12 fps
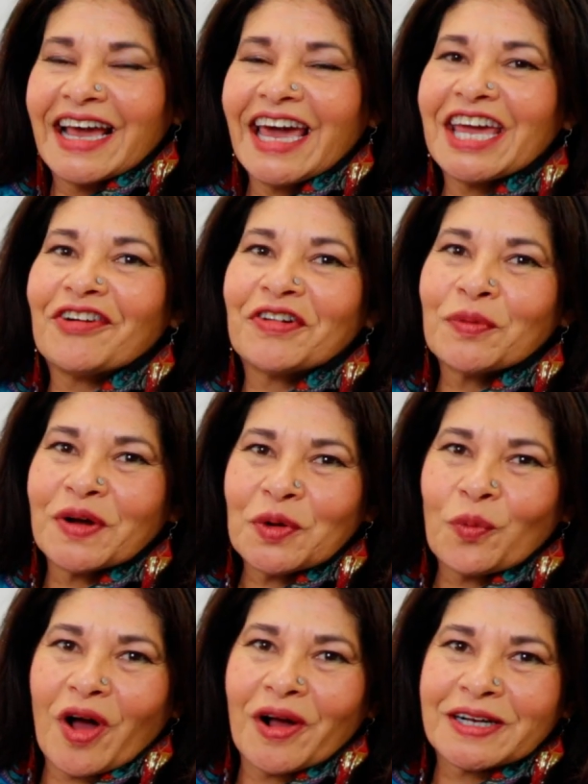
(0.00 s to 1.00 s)
Hey
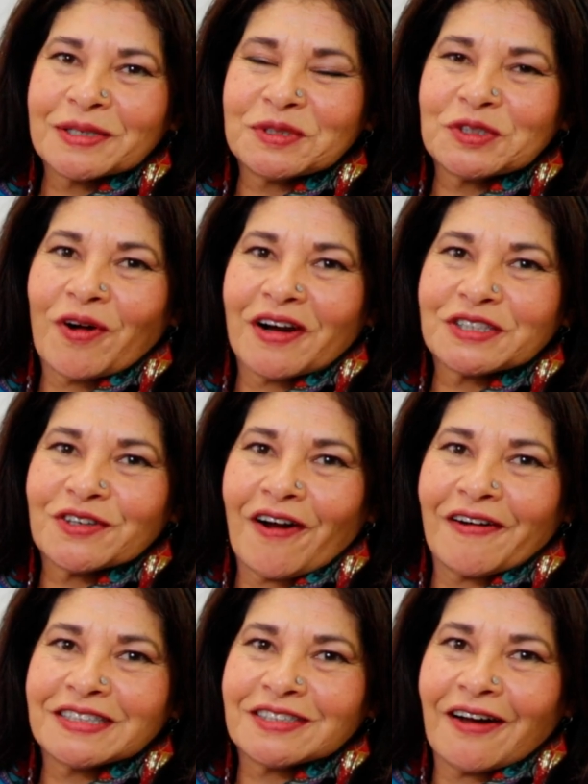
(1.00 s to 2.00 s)
everyone, welcome to
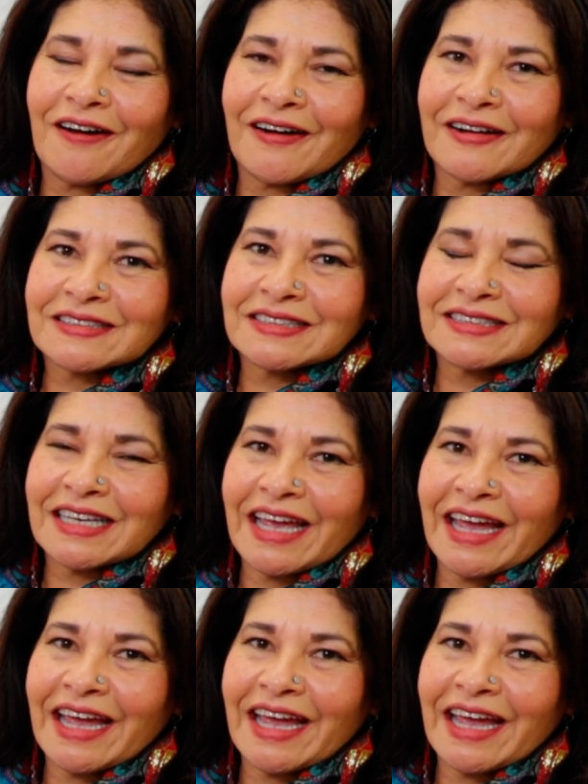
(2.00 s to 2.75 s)
Heart Talks.